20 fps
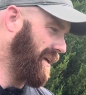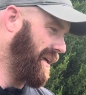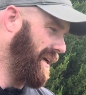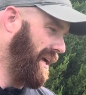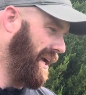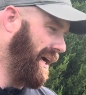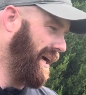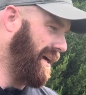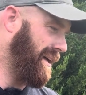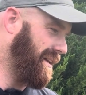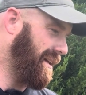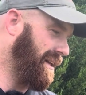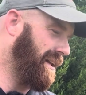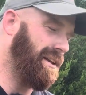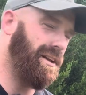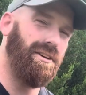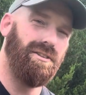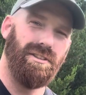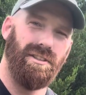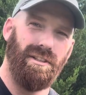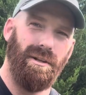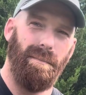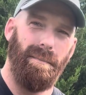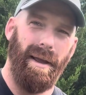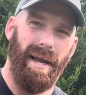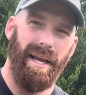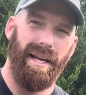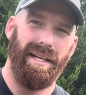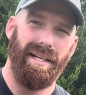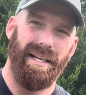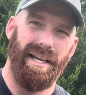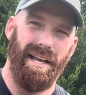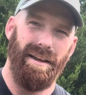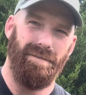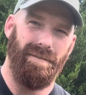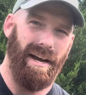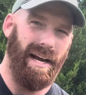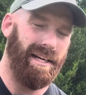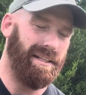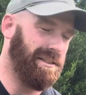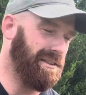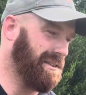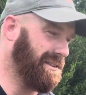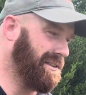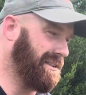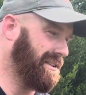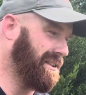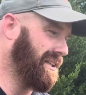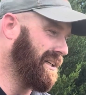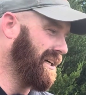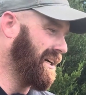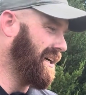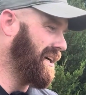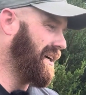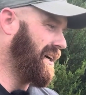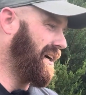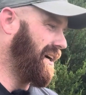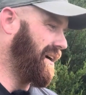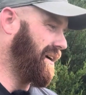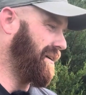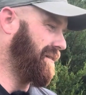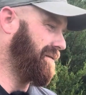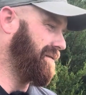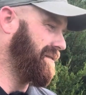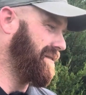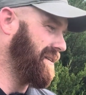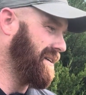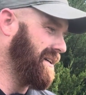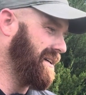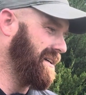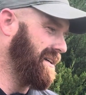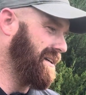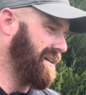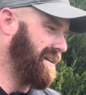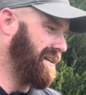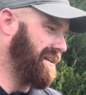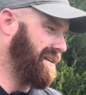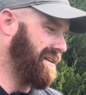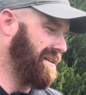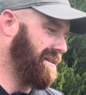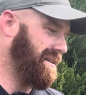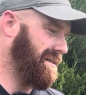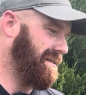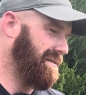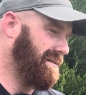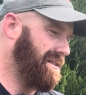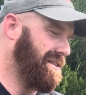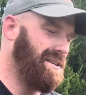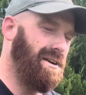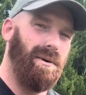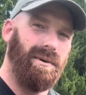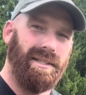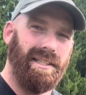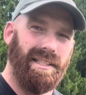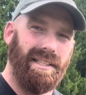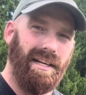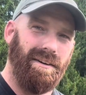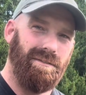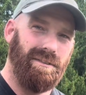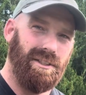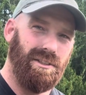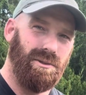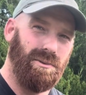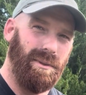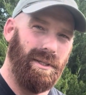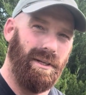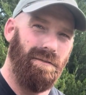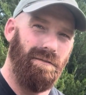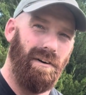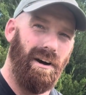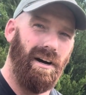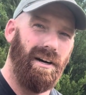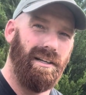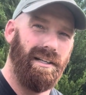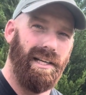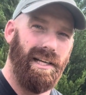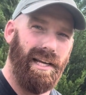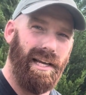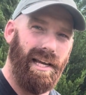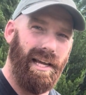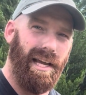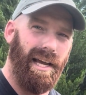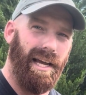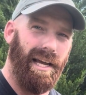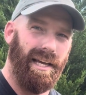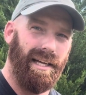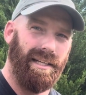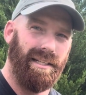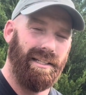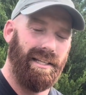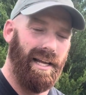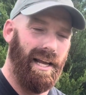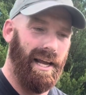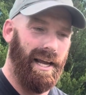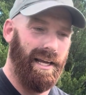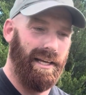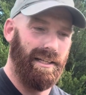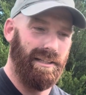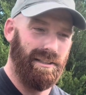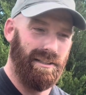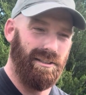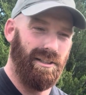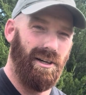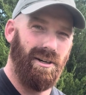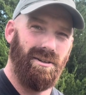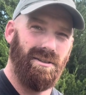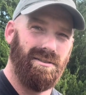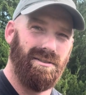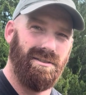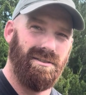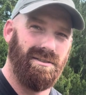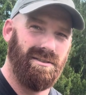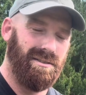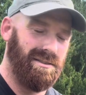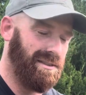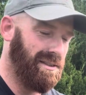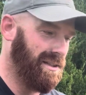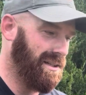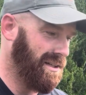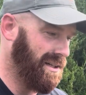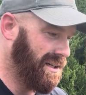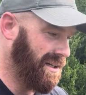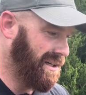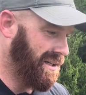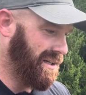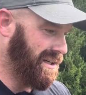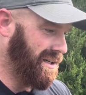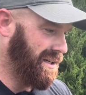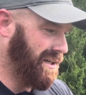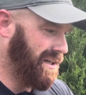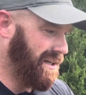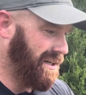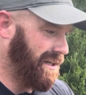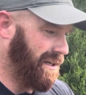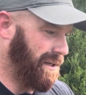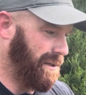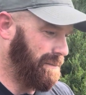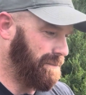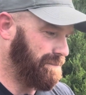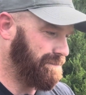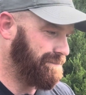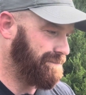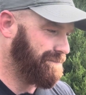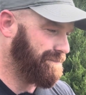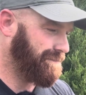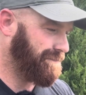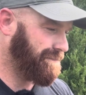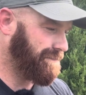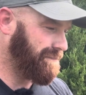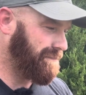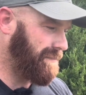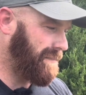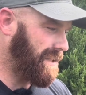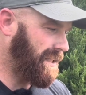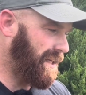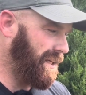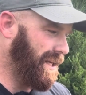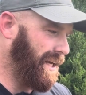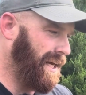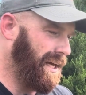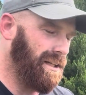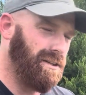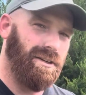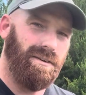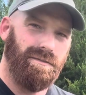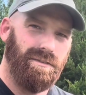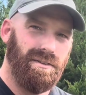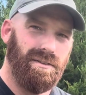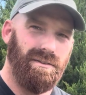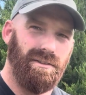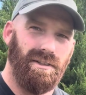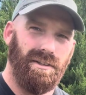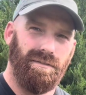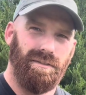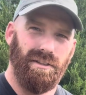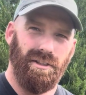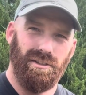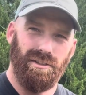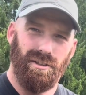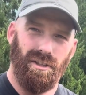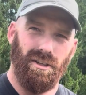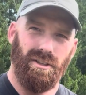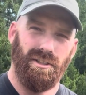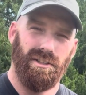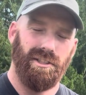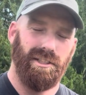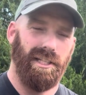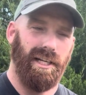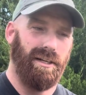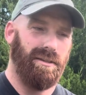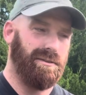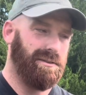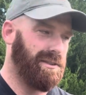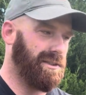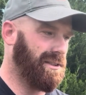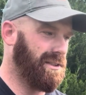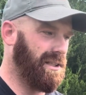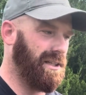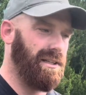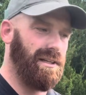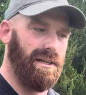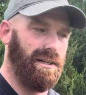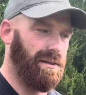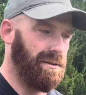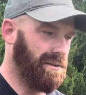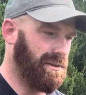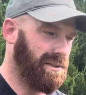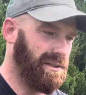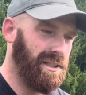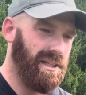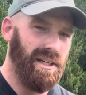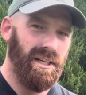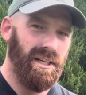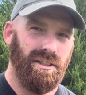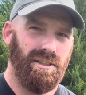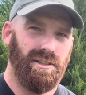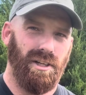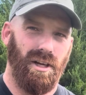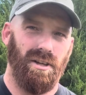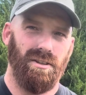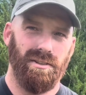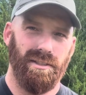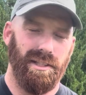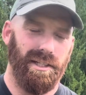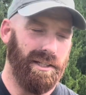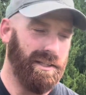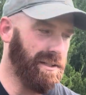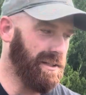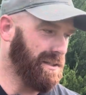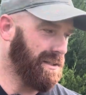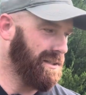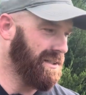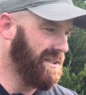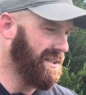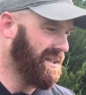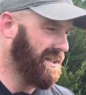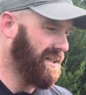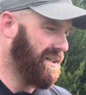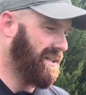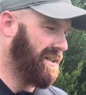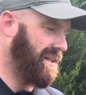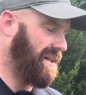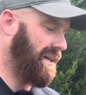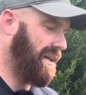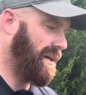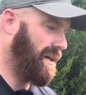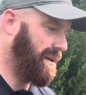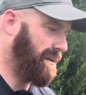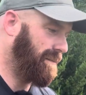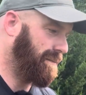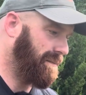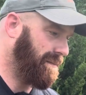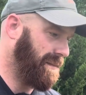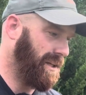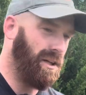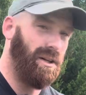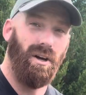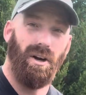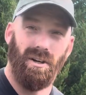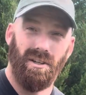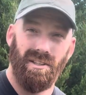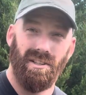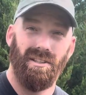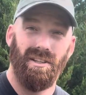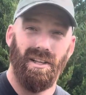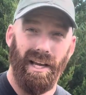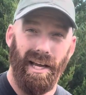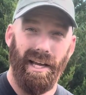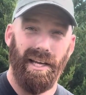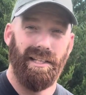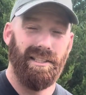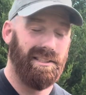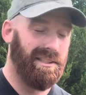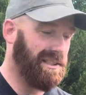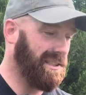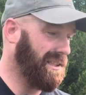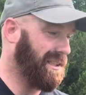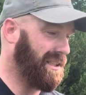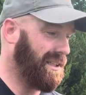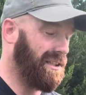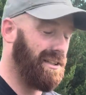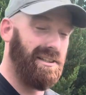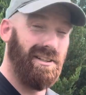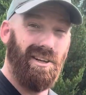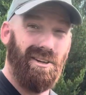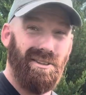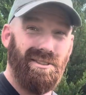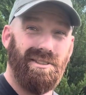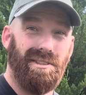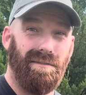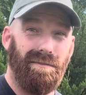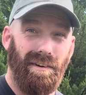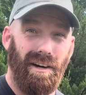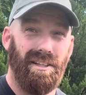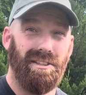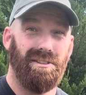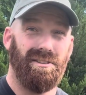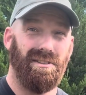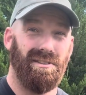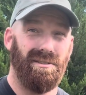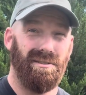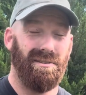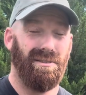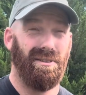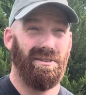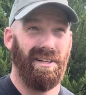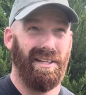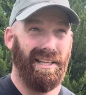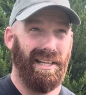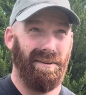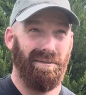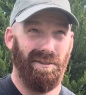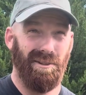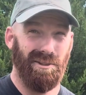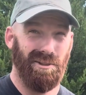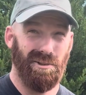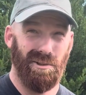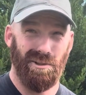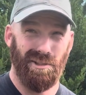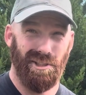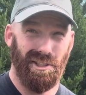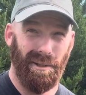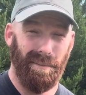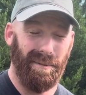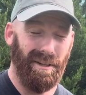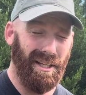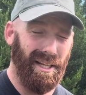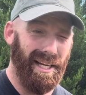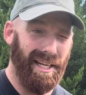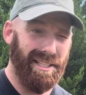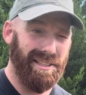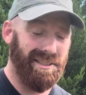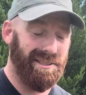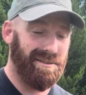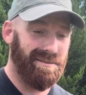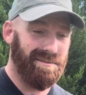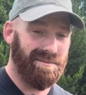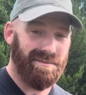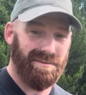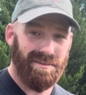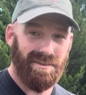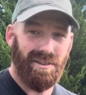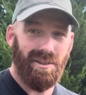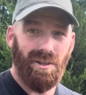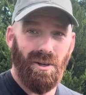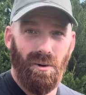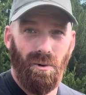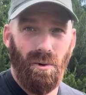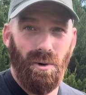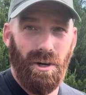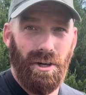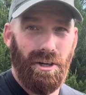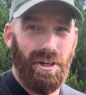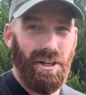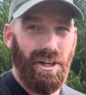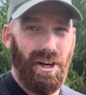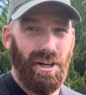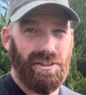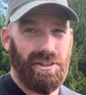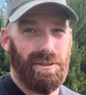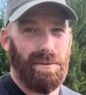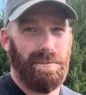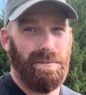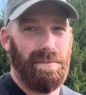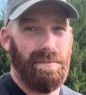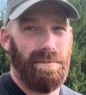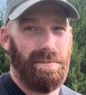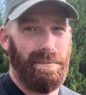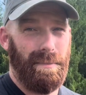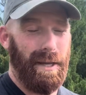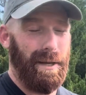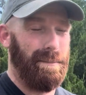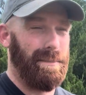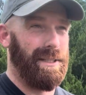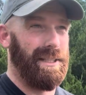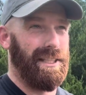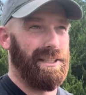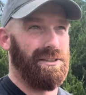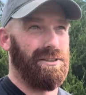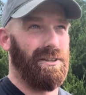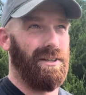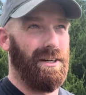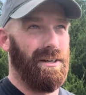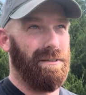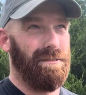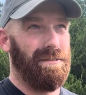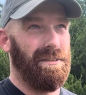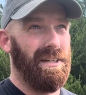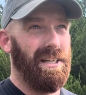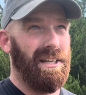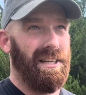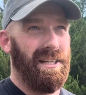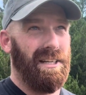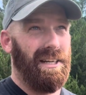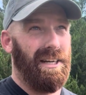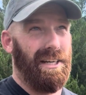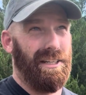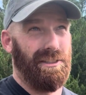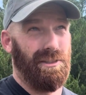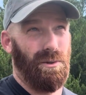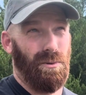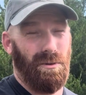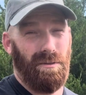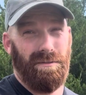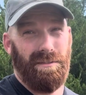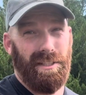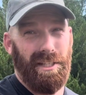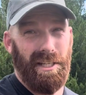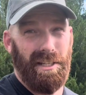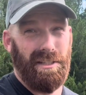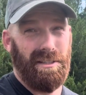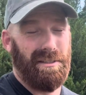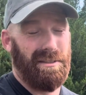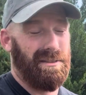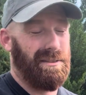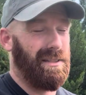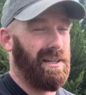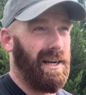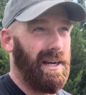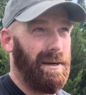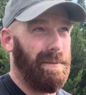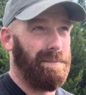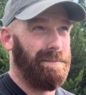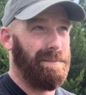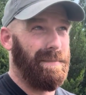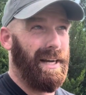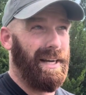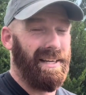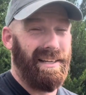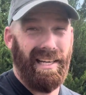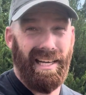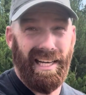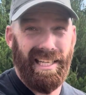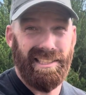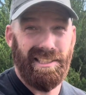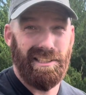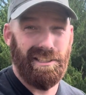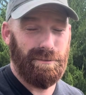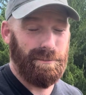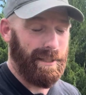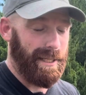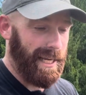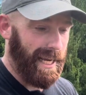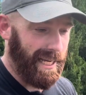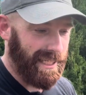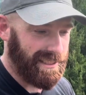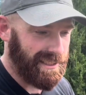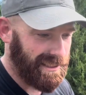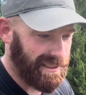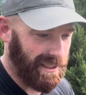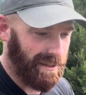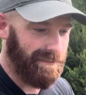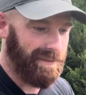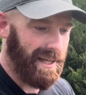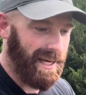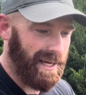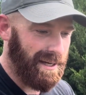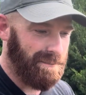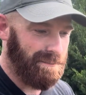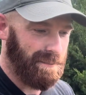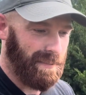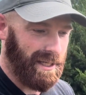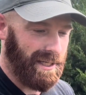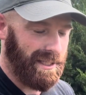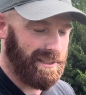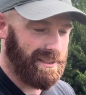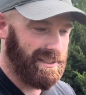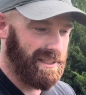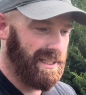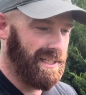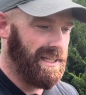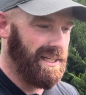yeah, those are the main key factors of knowing the difference between a fawn and an adult. Um, yeah, look for those longer snouts, those taller deer, longer legs. You're gonna notice the fawns look like they have little short, stubby legs, or it could also be potential of a dwarf deer. I guess there's been cases of that, but